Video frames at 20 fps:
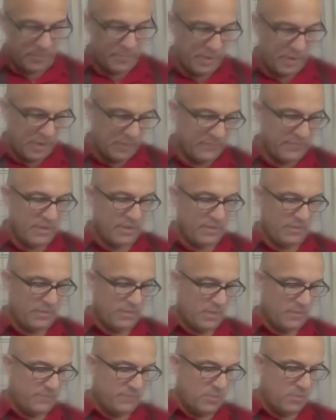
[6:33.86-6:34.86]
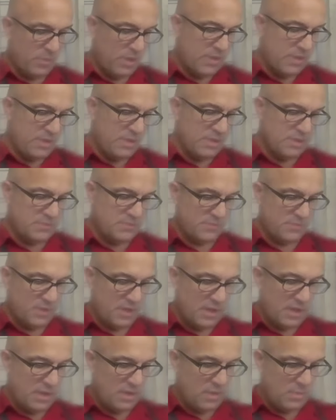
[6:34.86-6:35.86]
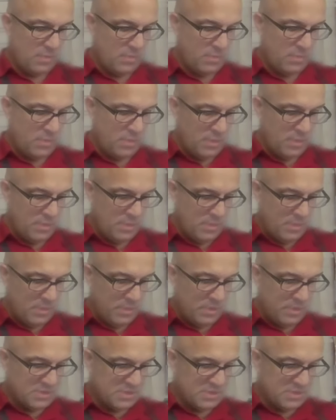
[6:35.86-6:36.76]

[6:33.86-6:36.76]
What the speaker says: but I've got a few ideas for how these